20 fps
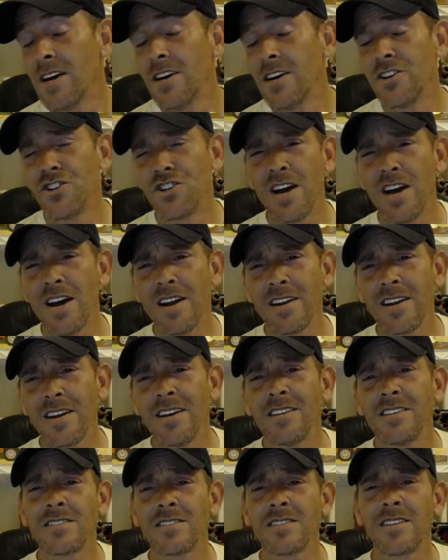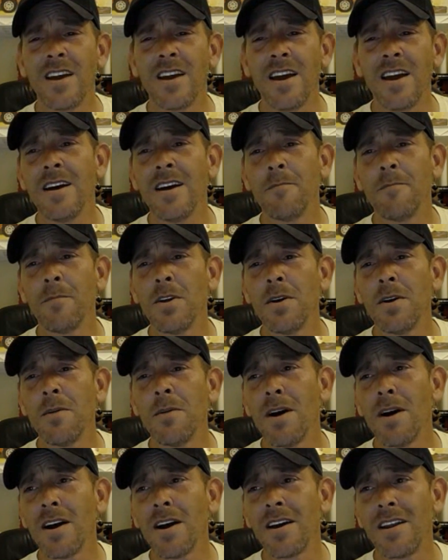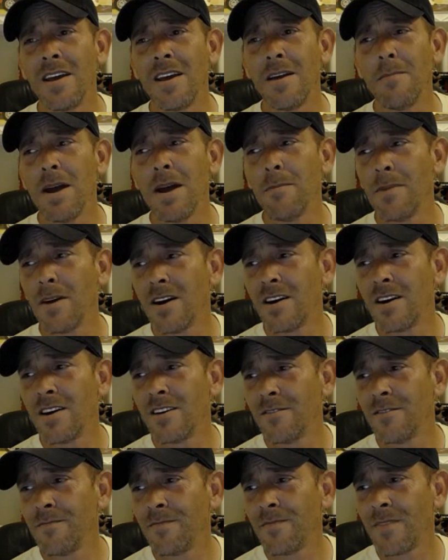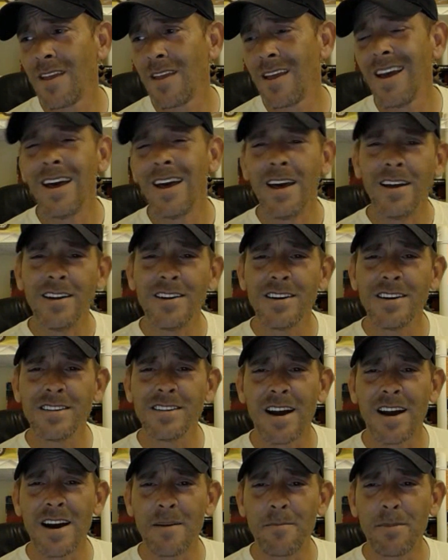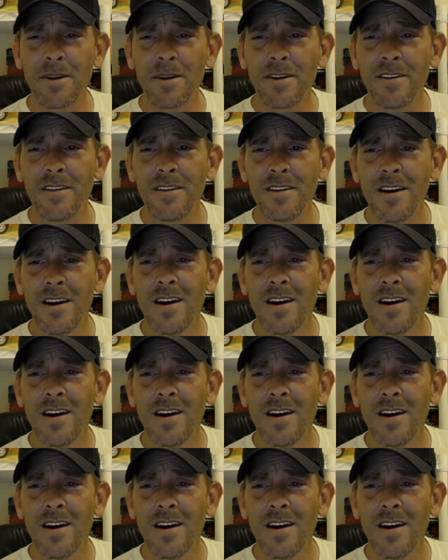Chad gets scammed by an eBay buyer. It does happen.